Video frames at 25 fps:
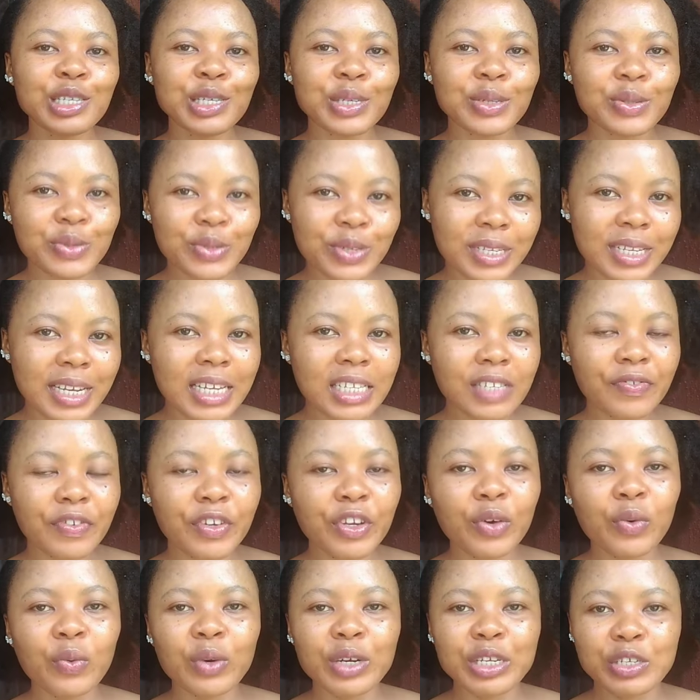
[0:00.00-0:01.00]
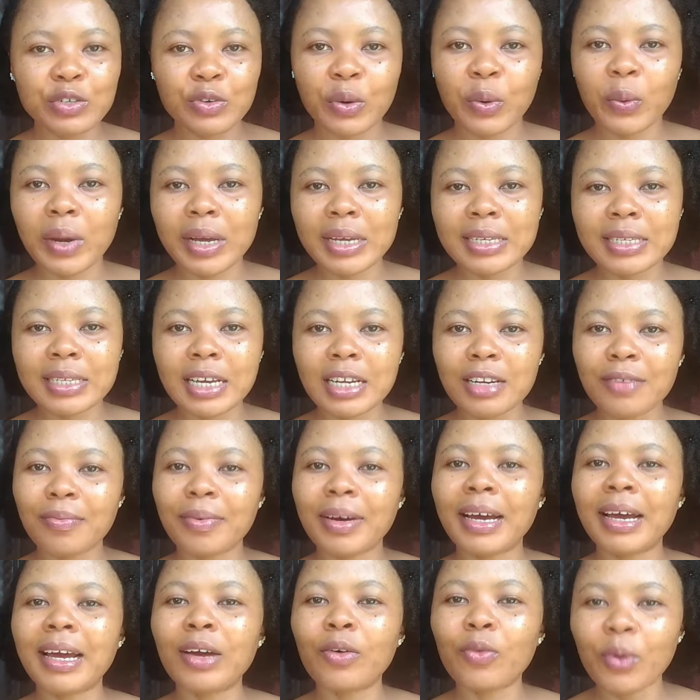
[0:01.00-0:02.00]
So today's video was
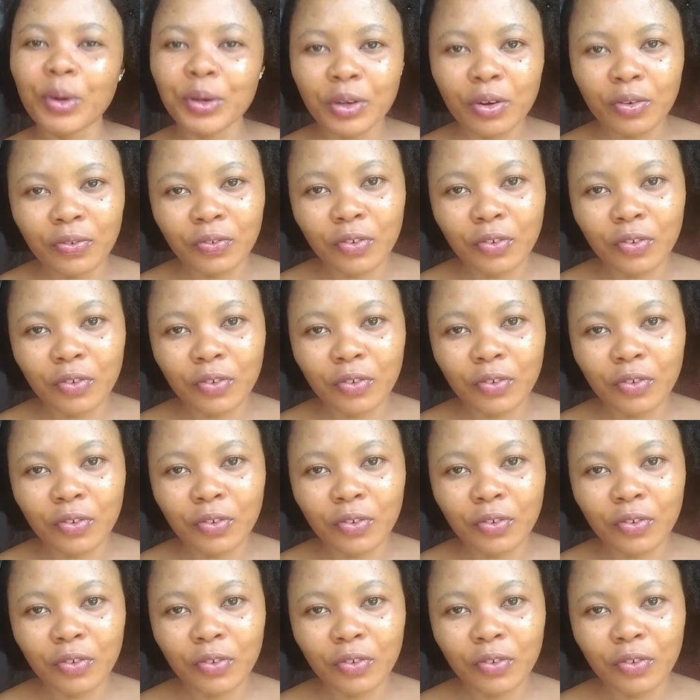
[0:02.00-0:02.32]
requested by one